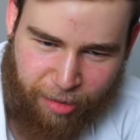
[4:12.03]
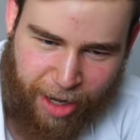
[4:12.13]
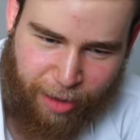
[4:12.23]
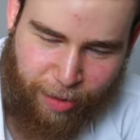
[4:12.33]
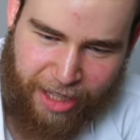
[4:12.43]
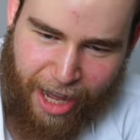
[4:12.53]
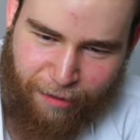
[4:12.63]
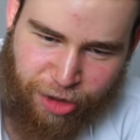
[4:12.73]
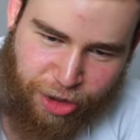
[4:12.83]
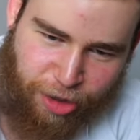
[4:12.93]
like, would the
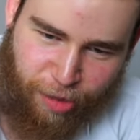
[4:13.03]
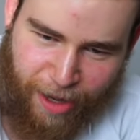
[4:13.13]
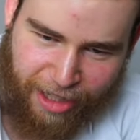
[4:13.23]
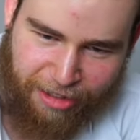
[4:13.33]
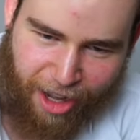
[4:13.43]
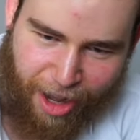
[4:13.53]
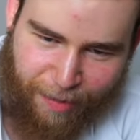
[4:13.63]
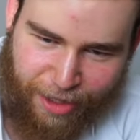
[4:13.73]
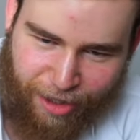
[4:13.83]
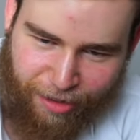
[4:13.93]
average Jew go back in
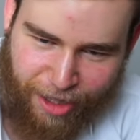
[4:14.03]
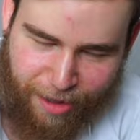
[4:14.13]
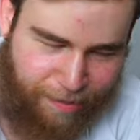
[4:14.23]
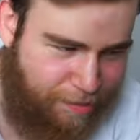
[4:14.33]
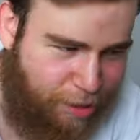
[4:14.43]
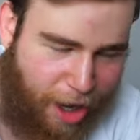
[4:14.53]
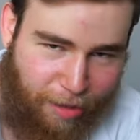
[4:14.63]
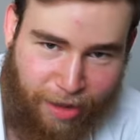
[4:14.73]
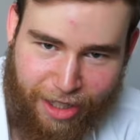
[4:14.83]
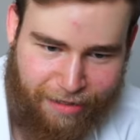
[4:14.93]
time and kill him?
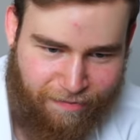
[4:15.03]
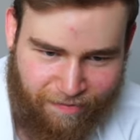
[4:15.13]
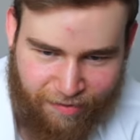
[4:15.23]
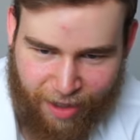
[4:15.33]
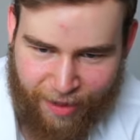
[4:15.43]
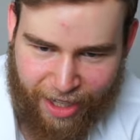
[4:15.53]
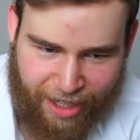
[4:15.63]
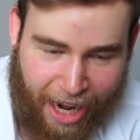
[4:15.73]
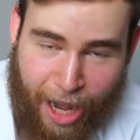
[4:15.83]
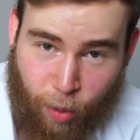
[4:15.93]
Probably. I
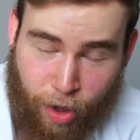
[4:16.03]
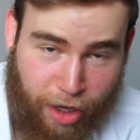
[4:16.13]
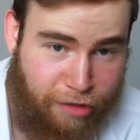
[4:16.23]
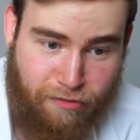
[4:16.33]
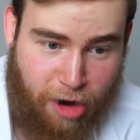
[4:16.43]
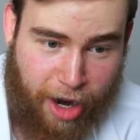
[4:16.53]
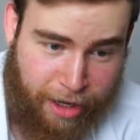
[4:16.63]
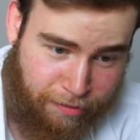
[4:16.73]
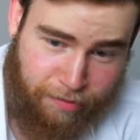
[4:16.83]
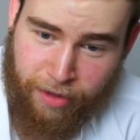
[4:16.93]
mean, I would,
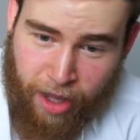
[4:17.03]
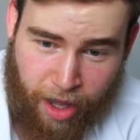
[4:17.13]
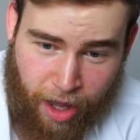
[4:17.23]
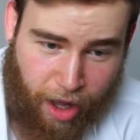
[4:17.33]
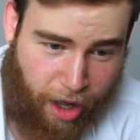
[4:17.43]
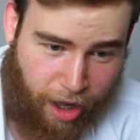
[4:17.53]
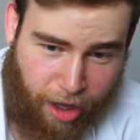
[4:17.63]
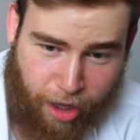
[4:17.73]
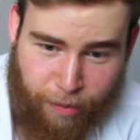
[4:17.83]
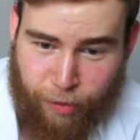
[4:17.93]
right?
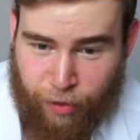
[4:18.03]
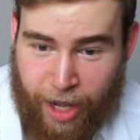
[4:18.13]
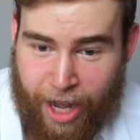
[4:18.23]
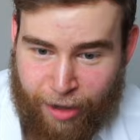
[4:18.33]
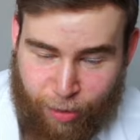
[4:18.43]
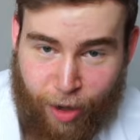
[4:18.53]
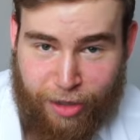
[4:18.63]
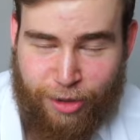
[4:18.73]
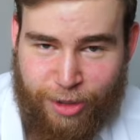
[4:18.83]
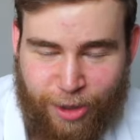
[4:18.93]
Um, yeah,
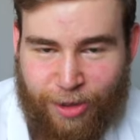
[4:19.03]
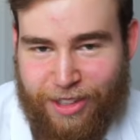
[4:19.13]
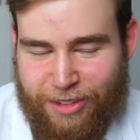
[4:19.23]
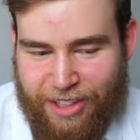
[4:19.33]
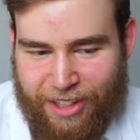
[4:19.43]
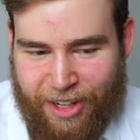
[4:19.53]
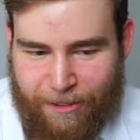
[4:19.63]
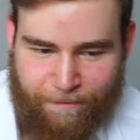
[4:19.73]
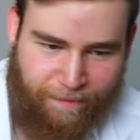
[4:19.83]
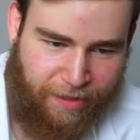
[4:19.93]
watch crazy, you
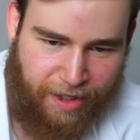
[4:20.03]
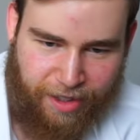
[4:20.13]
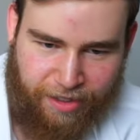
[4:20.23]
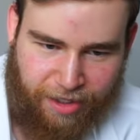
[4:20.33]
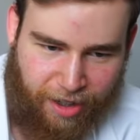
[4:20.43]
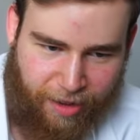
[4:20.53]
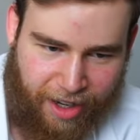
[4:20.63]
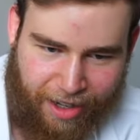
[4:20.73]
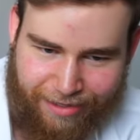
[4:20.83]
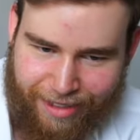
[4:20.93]
know. So
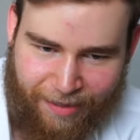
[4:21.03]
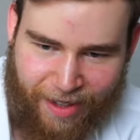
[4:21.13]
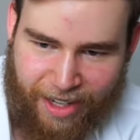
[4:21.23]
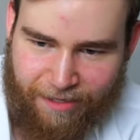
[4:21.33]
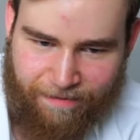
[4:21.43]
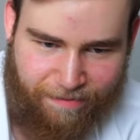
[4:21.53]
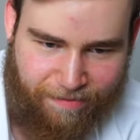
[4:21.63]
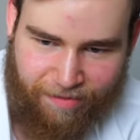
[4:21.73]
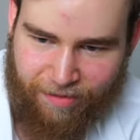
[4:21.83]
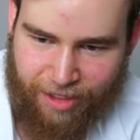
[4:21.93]
I, I mean,
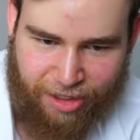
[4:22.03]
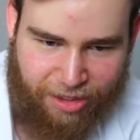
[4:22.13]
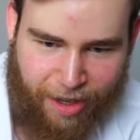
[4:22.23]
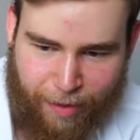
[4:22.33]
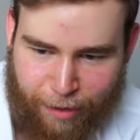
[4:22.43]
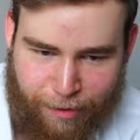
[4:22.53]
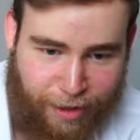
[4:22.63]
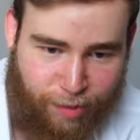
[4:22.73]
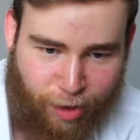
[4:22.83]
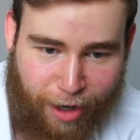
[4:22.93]
listen, I'm not a
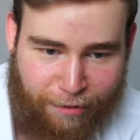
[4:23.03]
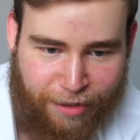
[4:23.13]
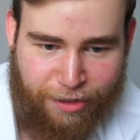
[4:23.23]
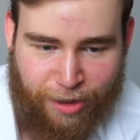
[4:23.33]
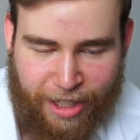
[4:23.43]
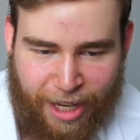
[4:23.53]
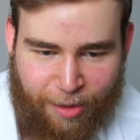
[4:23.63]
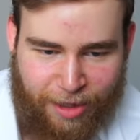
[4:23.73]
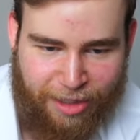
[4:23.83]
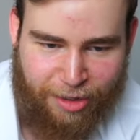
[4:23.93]
freaking prophet, so I
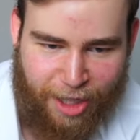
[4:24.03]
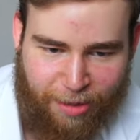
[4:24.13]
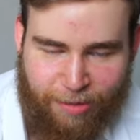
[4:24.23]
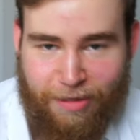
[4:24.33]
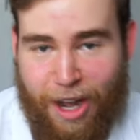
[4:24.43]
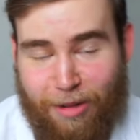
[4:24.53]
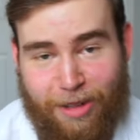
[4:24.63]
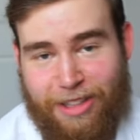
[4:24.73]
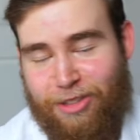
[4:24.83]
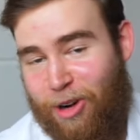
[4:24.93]
can't really say uh,
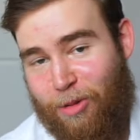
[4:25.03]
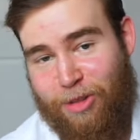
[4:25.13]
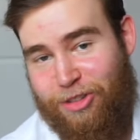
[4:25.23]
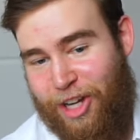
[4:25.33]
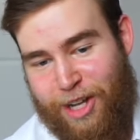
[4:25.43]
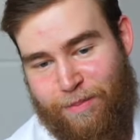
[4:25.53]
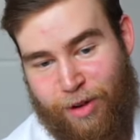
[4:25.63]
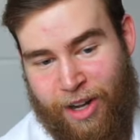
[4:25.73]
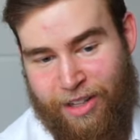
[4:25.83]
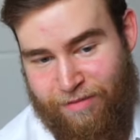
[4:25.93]
what the Torah would say,
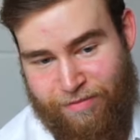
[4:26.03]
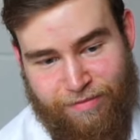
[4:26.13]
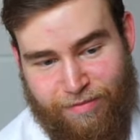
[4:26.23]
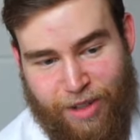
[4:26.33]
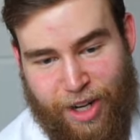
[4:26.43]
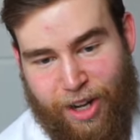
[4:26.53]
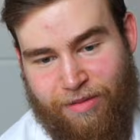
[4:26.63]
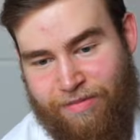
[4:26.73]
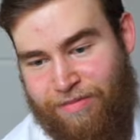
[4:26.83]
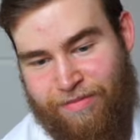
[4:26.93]
but you know,
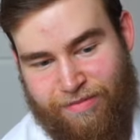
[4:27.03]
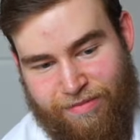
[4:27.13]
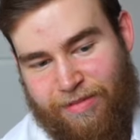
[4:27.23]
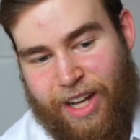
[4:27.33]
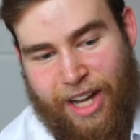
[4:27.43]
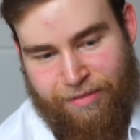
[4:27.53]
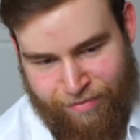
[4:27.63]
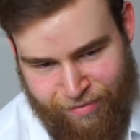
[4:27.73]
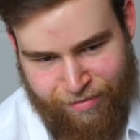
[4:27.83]
yeah.